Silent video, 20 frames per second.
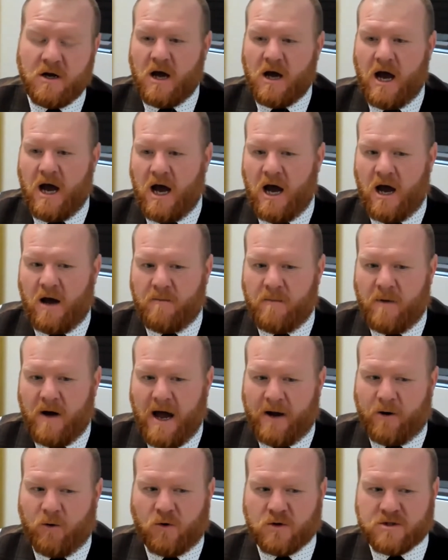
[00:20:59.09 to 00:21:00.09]

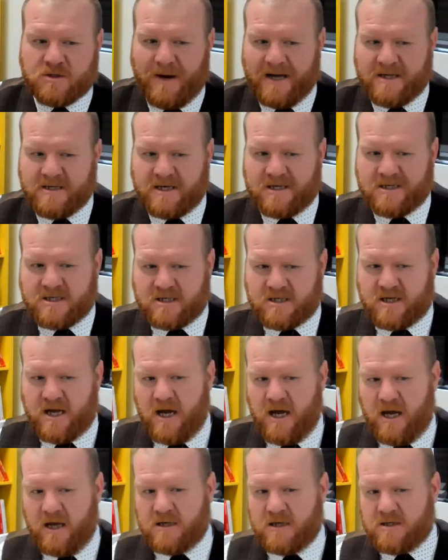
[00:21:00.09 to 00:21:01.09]
an automatic
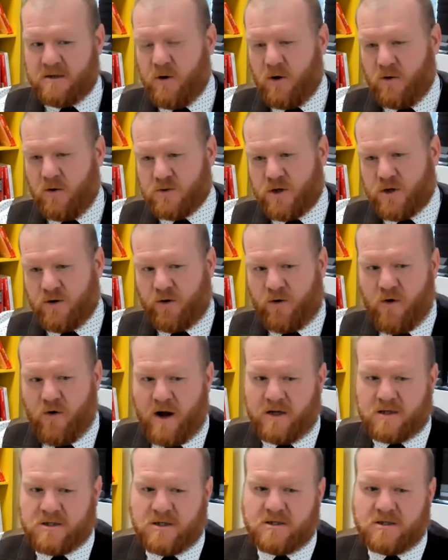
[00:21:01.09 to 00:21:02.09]
stay is imposed on
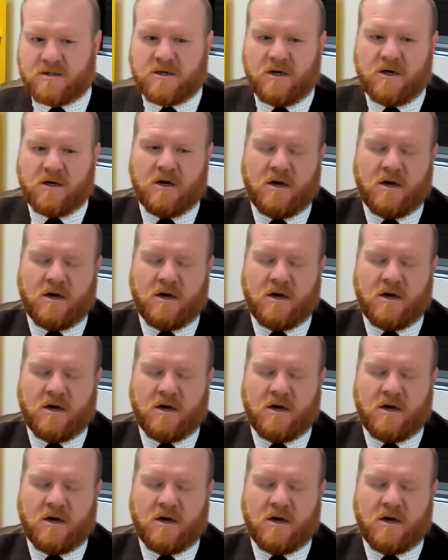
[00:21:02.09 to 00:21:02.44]
creditors.